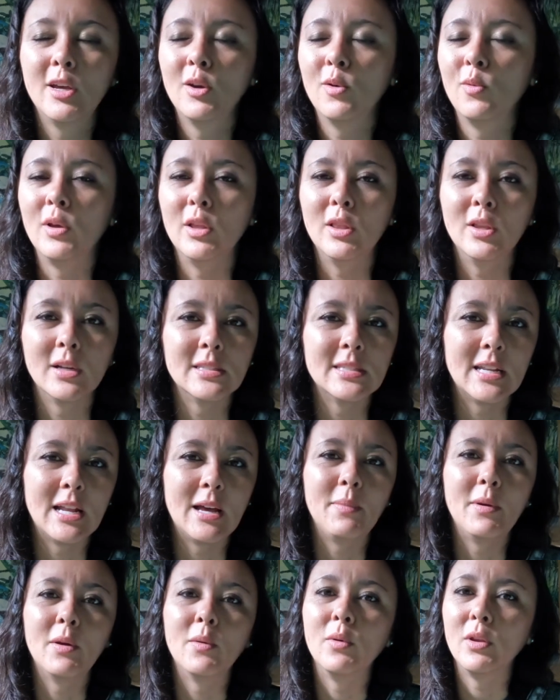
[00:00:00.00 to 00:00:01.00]
We looked it
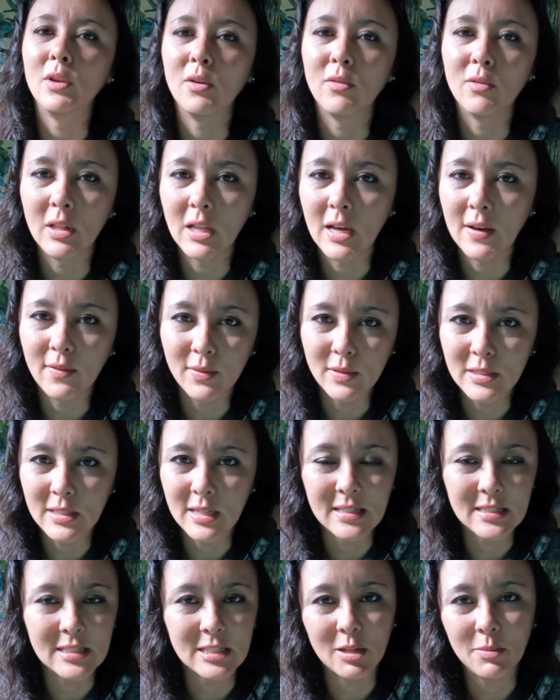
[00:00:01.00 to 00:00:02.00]
up and we knew the lava was
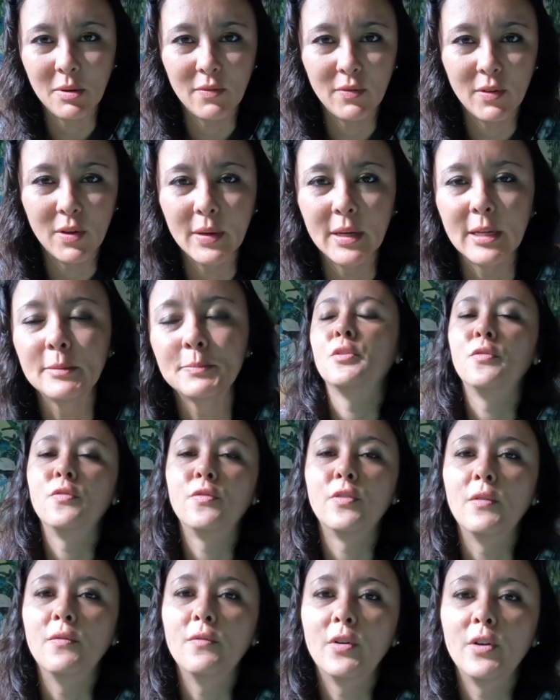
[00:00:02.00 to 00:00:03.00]
going to still be flowing. So
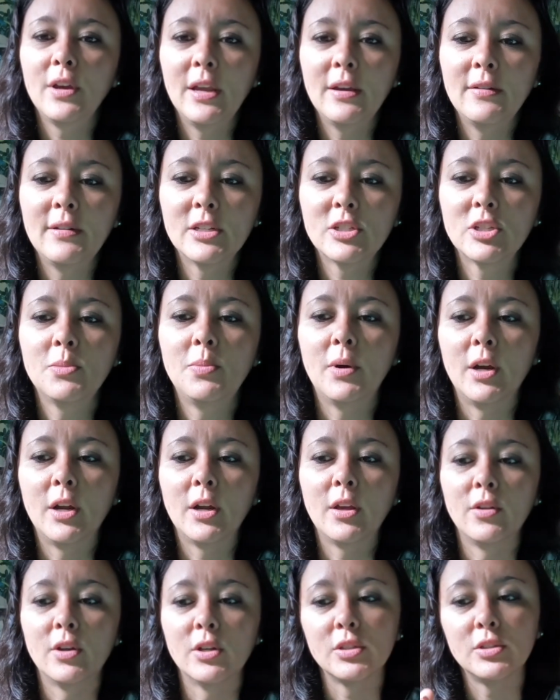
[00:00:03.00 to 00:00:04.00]
from Volcano National
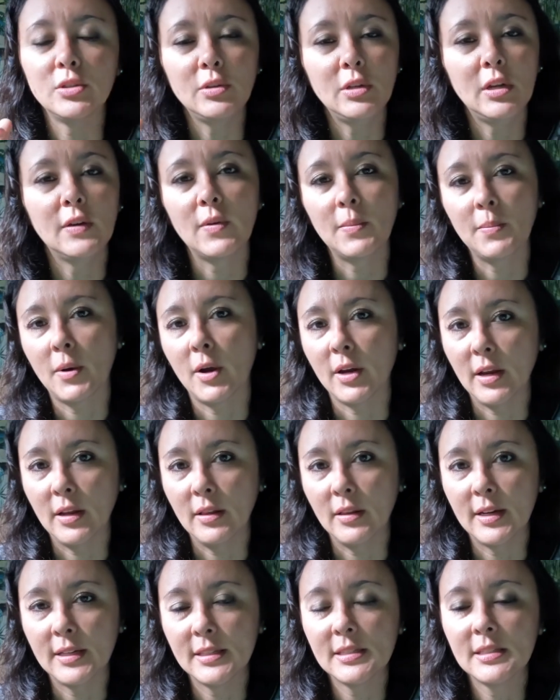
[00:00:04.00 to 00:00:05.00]
Park, there's 2 different parking
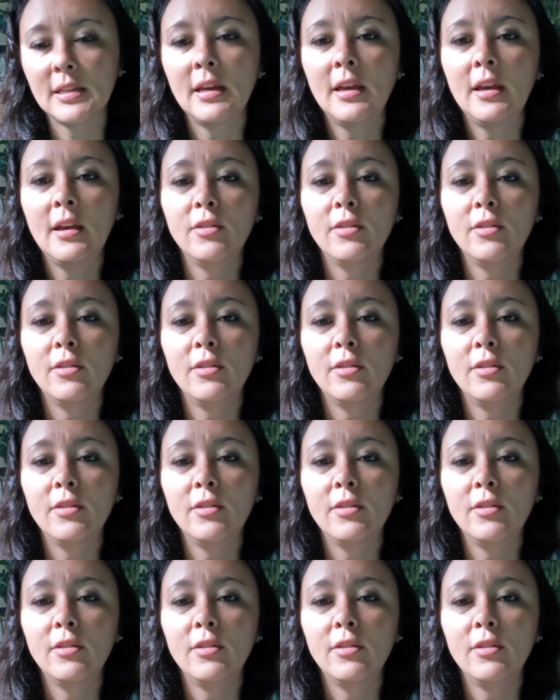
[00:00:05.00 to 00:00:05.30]
lots.